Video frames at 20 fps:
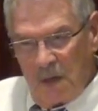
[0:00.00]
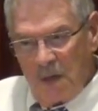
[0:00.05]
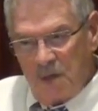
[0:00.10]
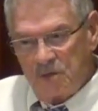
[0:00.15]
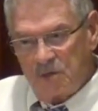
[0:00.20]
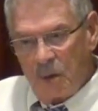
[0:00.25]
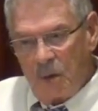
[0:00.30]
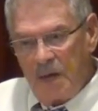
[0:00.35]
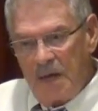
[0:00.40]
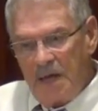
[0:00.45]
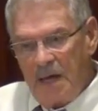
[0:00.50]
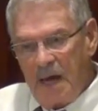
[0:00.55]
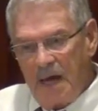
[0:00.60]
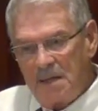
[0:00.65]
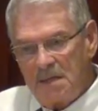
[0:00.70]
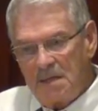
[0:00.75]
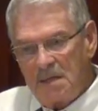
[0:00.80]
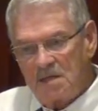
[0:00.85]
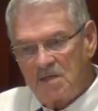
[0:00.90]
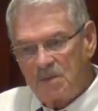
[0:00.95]
So he
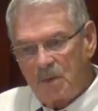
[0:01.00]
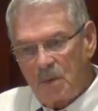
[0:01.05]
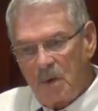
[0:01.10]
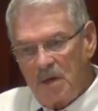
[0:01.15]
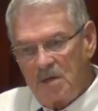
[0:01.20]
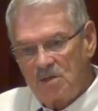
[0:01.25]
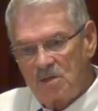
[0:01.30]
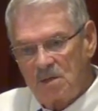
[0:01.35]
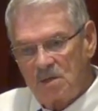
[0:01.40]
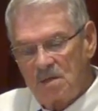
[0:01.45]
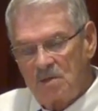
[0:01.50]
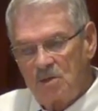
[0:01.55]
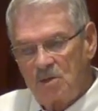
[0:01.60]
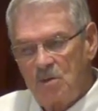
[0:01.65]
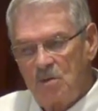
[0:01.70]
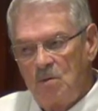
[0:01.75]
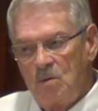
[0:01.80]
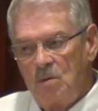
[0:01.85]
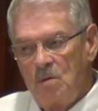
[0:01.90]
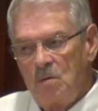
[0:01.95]
had the inspiration
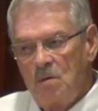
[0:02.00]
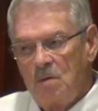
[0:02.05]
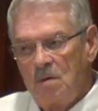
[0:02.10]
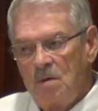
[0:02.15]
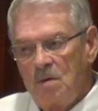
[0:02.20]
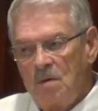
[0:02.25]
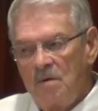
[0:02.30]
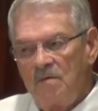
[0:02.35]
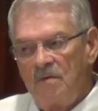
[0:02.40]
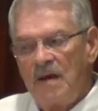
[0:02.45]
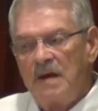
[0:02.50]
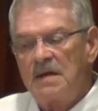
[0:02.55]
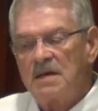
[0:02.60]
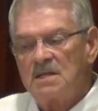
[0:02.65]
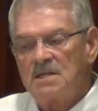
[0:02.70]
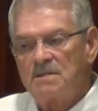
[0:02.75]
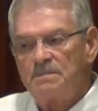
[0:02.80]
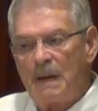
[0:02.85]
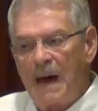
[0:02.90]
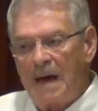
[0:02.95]
to fake
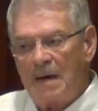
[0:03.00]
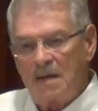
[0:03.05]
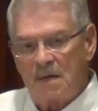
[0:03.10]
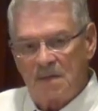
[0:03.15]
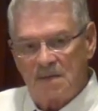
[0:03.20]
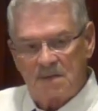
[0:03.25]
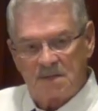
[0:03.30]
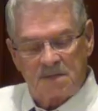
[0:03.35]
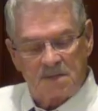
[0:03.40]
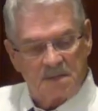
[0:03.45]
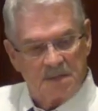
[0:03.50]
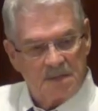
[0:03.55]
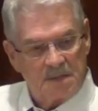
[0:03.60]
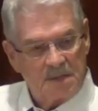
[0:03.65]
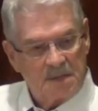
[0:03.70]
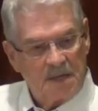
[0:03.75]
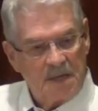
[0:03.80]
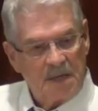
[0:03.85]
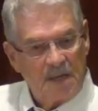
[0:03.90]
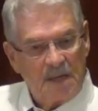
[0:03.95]
his madness.
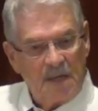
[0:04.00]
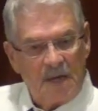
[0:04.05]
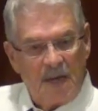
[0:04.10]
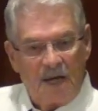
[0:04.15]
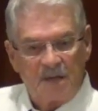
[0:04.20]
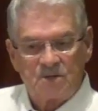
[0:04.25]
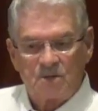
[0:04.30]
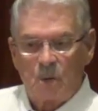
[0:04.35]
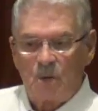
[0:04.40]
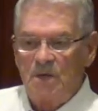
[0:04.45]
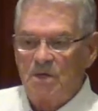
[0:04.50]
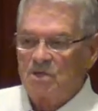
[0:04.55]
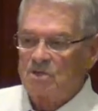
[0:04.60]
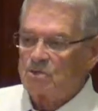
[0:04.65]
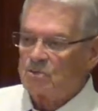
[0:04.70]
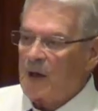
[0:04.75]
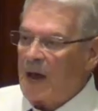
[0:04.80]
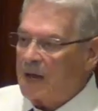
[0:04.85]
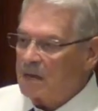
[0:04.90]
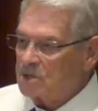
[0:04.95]
And so he
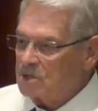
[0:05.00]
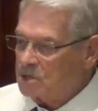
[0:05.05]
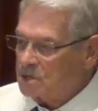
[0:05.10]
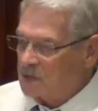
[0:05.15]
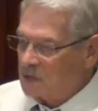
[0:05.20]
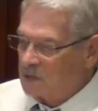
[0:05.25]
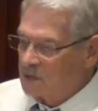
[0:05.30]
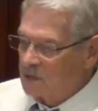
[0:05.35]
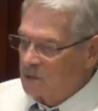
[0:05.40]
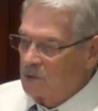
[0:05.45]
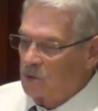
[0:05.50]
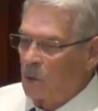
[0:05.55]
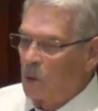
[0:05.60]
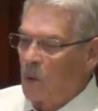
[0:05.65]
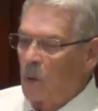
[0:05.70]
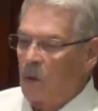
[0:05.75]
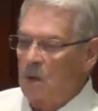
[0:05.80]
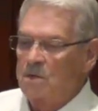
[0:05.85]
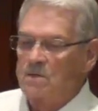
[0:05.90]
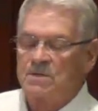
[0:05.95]
scratched at the
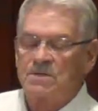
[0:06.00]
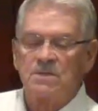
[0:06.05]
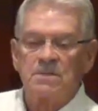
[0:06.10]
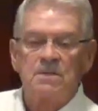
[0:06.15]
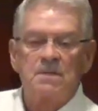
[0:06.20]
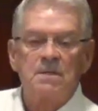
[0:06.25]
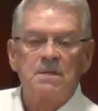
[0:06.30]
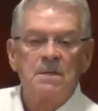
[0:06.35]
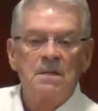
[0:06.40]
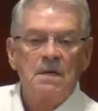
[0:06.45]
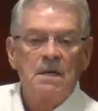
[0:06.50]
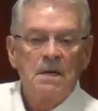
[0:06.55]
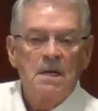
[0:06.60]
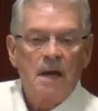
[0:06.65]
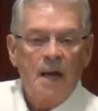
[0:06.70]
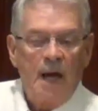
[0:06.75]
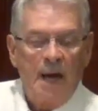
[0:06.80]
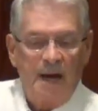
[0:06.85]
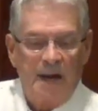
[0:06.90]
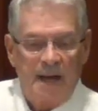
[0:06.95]
doors
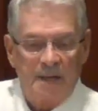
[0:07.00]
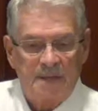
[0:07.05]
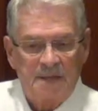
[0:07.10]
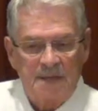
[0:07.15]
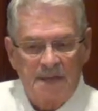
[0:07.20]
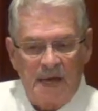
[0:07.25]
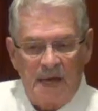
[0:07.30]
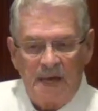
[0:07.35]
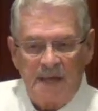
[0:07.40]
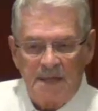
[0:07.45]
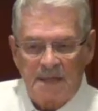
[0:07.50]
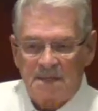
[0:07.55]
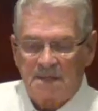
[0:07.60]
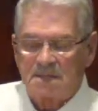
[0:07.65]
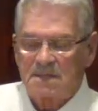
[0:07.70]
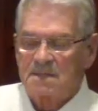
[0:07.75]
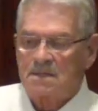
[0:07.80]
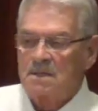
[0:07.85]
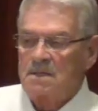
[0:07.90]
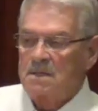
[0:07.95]
and at the
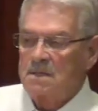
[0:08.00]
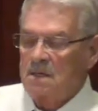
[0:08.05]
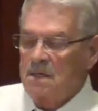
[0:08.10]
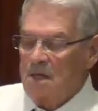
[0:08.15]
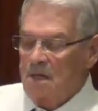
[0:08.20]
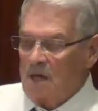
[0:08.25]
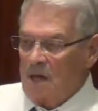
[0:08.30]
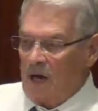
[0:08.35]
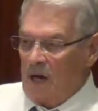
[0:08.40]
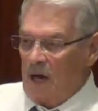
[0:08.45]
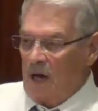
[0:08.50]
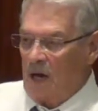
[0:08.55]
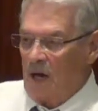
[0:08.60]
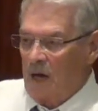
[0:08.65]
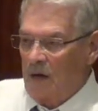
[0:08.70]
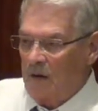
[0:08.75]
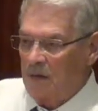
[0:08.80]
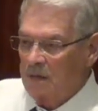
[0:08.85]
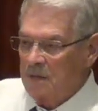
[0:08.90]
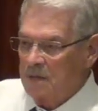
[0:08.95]
gates
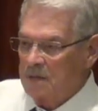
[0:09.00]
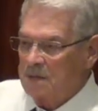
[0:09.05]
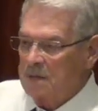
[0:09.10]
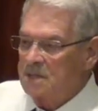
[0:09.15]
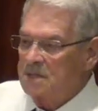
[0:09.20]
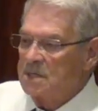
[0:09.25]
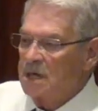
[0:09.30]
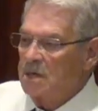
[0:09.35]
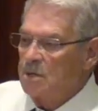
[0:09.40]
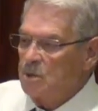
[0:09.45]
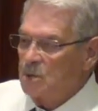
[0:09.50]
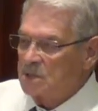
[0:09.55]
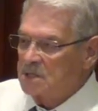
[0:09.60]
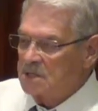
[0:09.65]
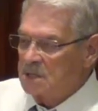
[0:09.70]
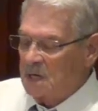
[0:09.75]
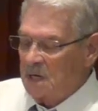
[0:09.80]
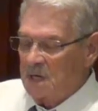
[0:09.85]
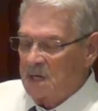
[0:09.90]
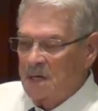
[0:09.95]
uh,
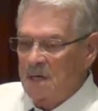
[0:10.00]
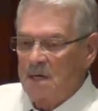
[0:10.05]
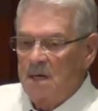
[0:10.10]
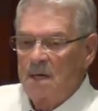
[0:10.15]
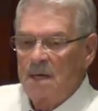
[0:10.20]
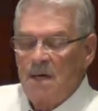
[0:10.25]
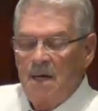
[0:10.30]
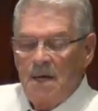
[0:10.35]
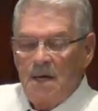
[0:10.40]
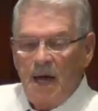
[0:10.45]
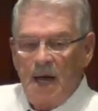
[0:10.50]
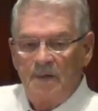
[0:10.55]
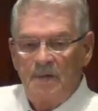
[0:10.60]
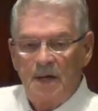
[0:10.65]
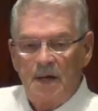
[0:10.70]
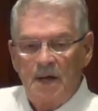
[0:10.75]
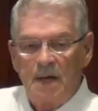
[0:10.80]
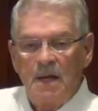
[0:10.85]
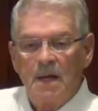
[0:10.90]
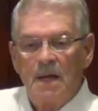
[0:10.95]
continuously. And
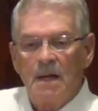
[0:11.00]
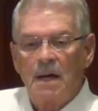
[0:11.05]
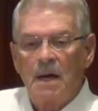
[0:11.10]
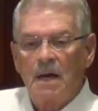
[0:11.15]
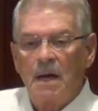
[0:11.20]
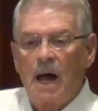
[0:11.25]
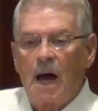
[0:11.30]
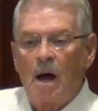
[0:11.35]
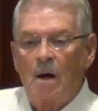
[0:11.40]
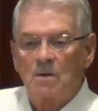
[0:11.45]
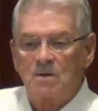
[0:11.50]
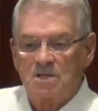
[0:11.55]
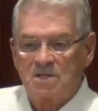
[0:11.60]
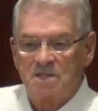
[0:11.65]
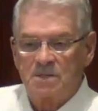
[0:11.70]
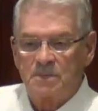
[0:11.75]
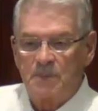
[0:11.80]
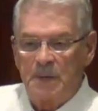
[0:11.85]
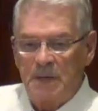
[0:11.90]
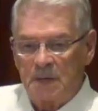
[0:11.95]
then he allowed
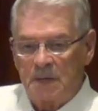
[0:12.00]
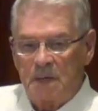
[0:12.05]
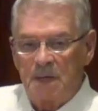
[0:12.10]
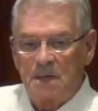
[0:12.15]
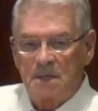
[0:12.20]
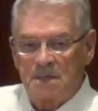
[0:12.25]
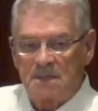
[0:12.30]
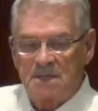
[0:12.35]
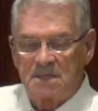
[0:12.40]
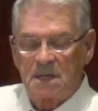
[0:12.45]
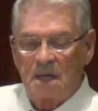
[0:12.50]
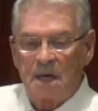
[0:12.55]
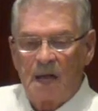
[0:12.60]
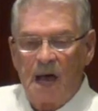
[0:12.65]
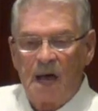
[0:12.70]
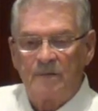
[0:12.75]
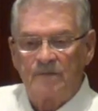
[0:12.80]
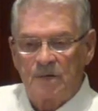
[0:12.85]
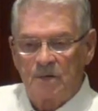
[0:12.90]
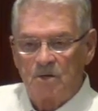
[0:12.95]
spit and
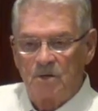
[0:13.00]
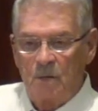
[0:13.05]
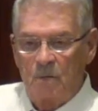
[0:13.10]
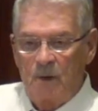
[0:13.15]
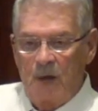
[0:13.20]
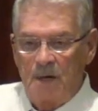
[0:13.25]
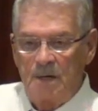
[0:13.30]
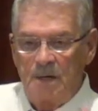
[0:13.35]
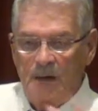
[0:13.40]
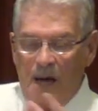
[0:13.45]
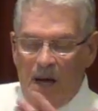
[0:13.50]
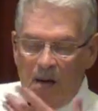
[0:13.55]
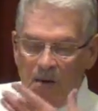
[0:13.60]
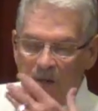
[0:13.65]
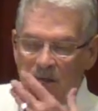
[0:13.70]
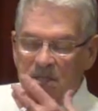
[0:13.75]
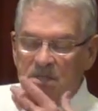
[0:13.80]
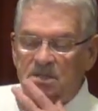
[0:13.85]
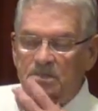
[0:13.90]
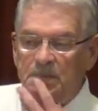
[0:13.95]
saliva to run
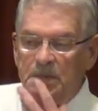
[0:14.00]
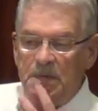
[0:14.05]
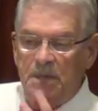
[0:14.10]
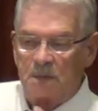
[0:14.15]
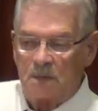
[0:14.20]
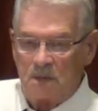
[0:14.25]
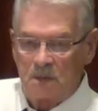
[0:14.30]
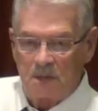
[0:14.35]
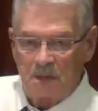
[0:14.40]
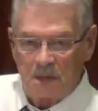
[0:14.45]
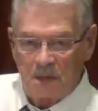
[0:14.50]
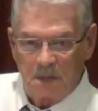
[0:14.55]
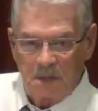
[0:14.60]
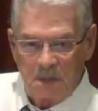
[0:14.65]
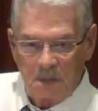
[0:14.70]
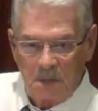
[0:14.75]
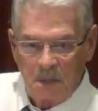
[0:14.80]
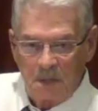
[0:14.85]
down his beard,